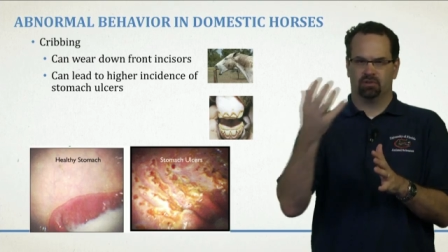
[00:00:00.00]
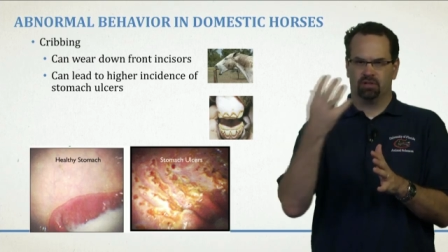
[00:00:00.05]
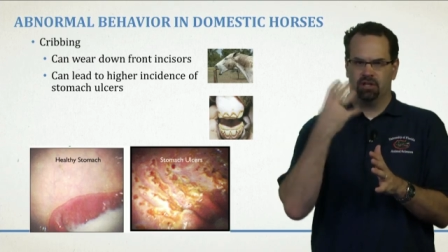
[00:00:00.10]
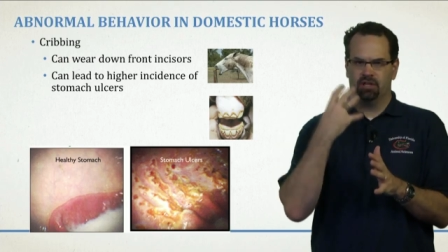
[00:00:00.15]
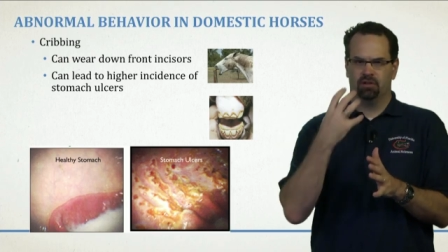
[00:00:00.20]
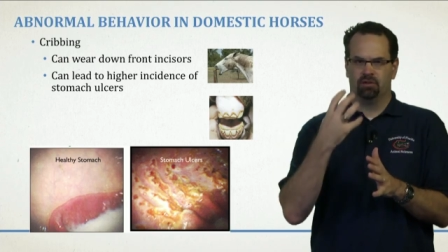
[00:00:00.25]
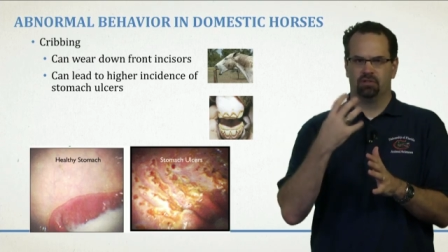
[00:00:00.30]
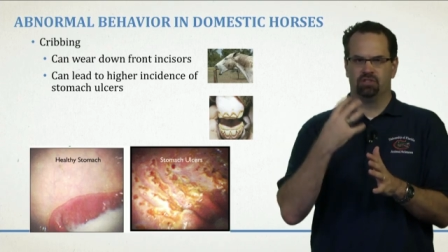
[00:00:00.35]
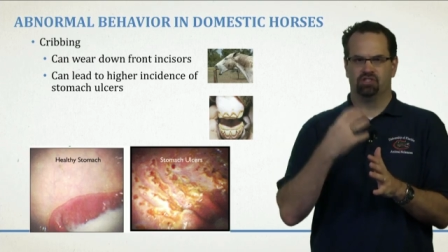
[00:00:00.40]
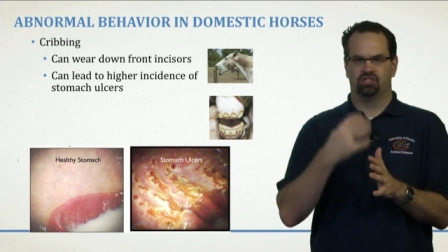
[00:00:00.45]

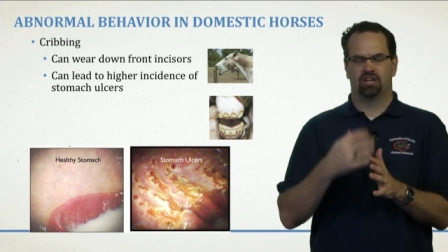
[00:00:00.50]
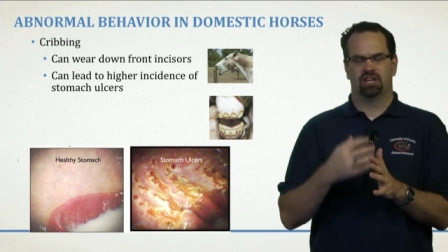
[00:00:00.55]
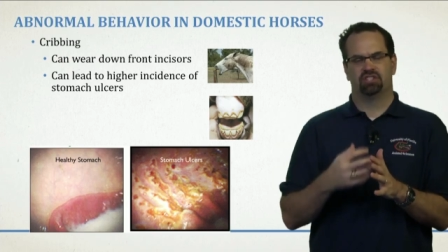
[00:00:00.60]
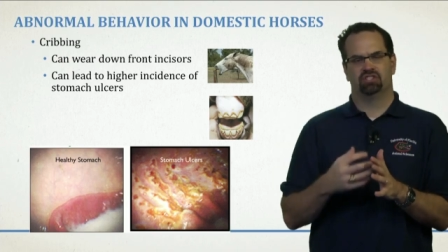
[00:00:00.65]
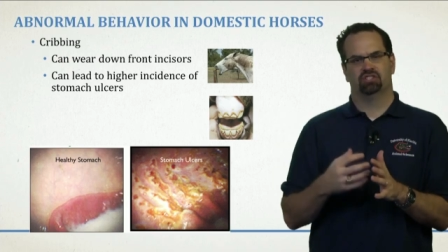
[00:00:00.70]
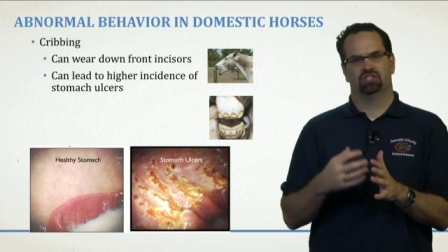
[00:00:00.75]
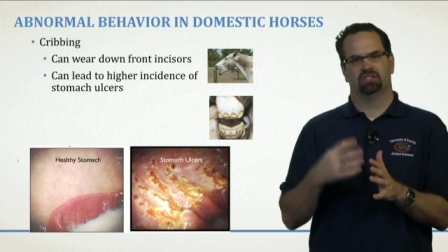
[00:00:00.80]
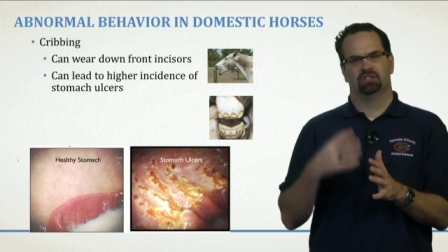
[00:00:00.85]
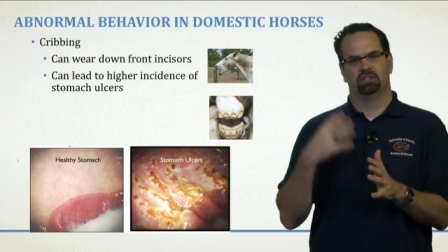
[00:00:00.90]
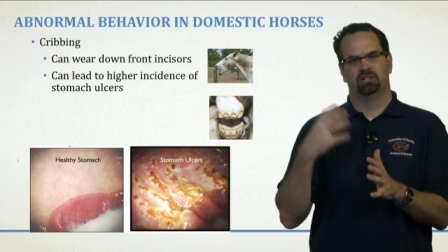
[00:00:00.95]

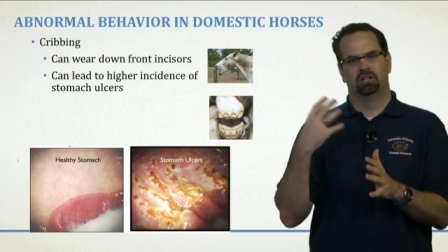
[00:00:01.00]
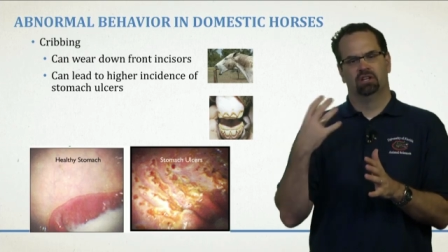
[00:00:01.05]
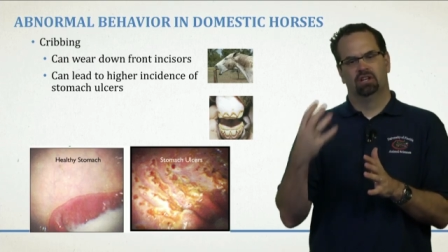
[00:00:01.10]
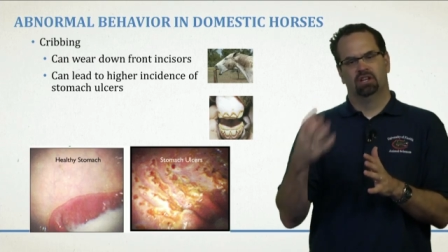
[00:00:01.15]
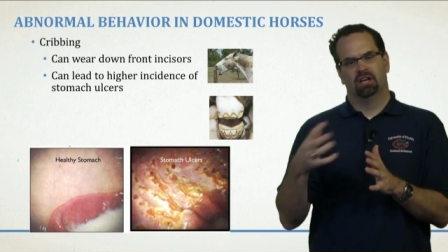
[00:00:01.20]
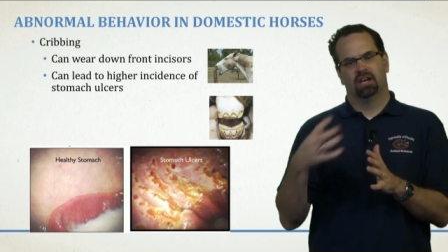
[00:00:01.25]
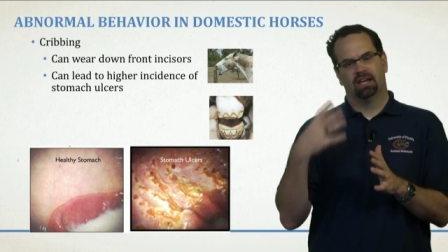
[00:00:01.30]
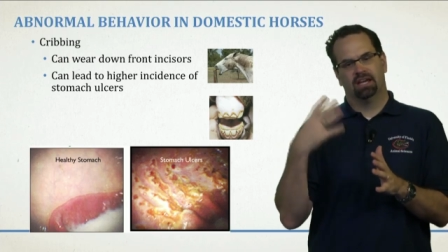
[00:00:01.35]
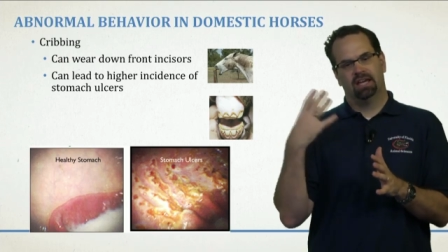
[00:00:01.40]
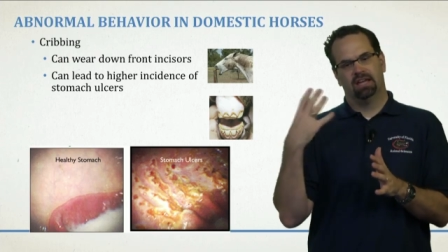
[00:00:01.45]
ingestion,
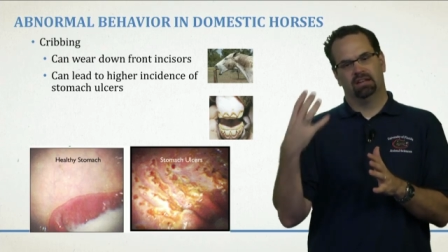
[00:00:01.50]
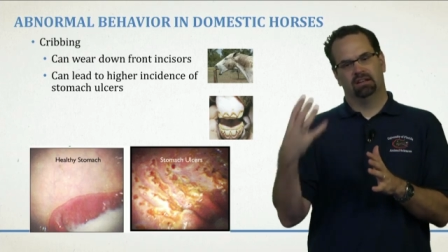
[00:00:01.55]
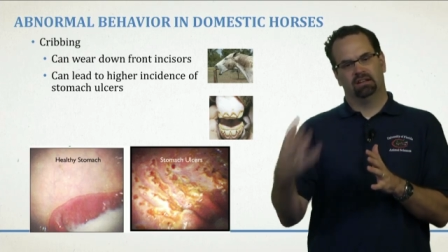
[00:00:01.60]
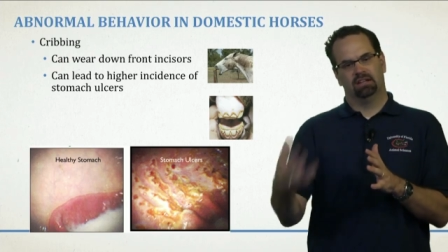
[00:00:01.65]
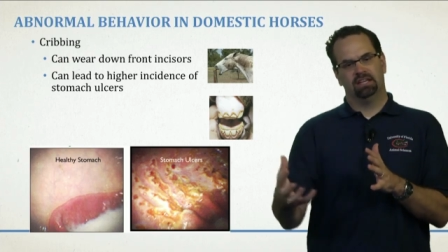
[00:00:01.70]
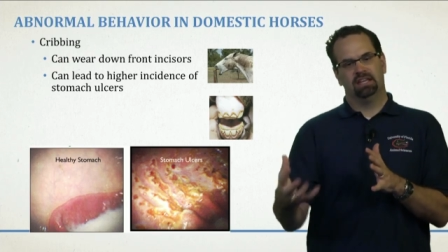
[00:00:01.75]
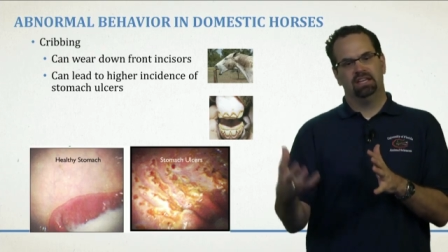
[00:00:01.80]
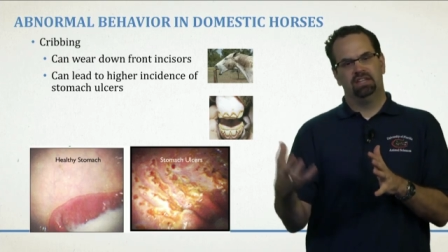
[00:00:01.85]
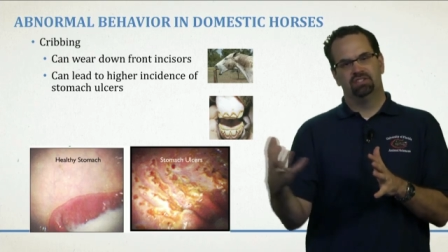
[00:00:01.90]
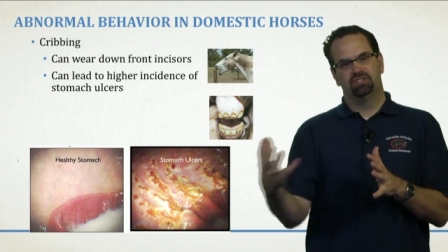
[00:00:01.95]
again,
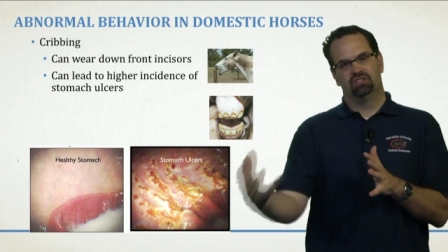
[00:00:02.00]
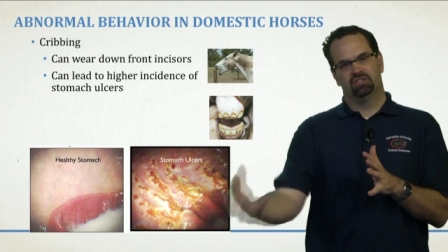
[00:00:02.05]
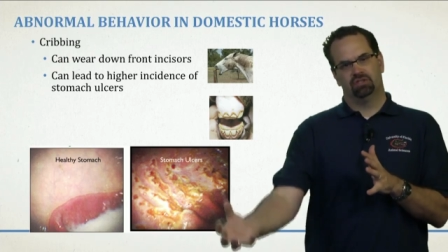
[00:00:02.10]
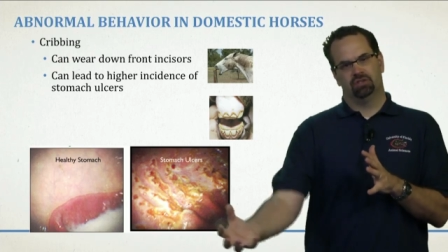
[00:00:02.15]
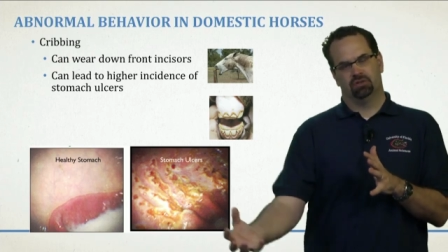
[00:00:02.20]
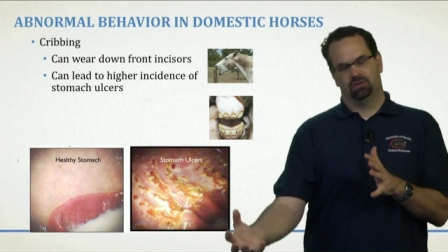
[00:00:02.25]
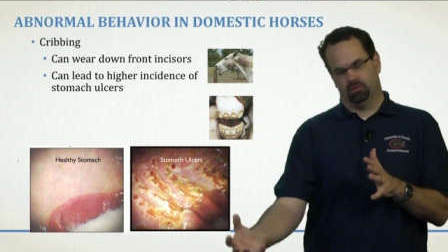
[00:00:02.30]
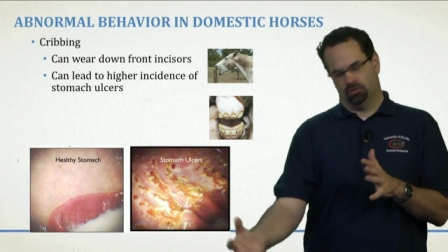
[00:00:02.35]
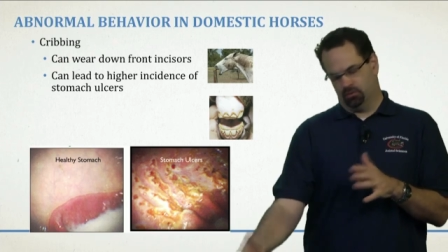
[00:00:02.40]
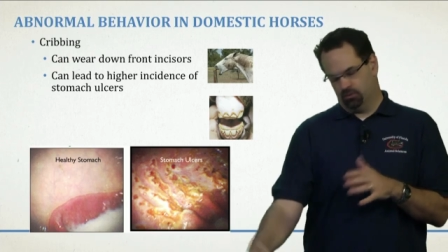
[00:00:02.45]
leads
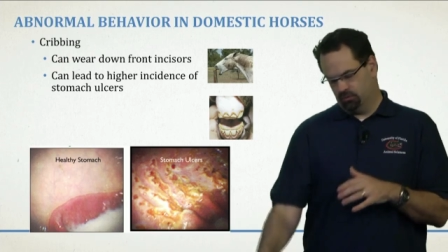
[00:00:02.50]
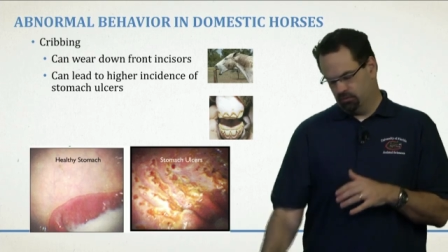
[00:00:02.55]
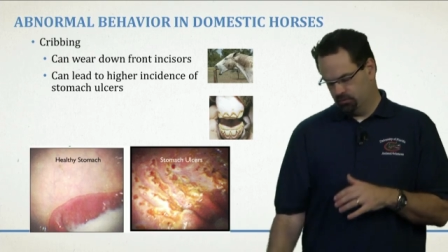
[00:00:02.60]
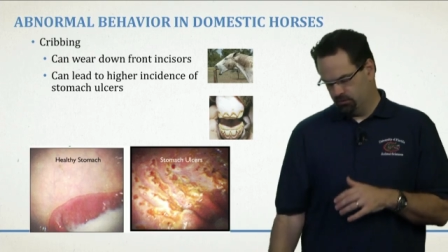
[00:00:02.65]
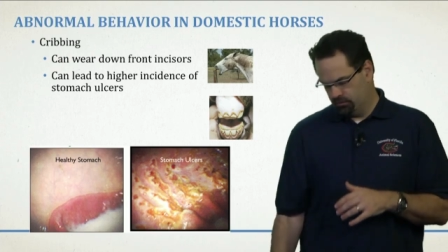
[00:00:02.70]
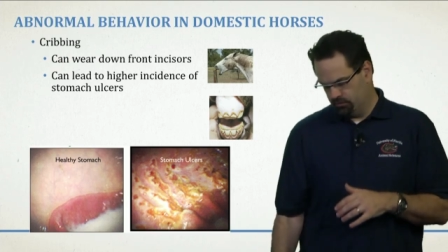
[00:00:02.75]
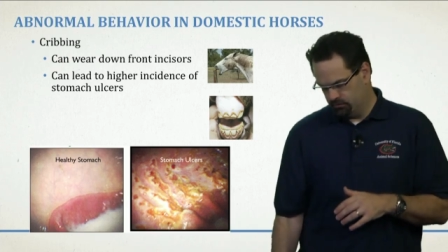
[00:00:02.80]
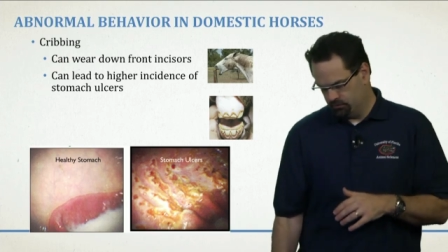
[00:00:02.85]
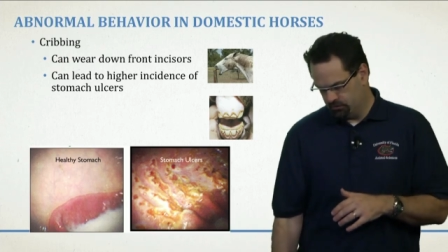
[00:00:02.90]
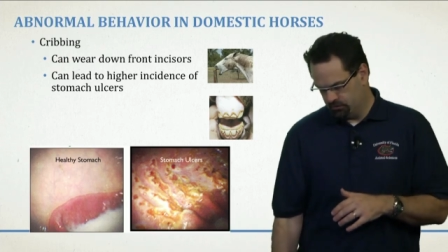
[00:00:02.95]
to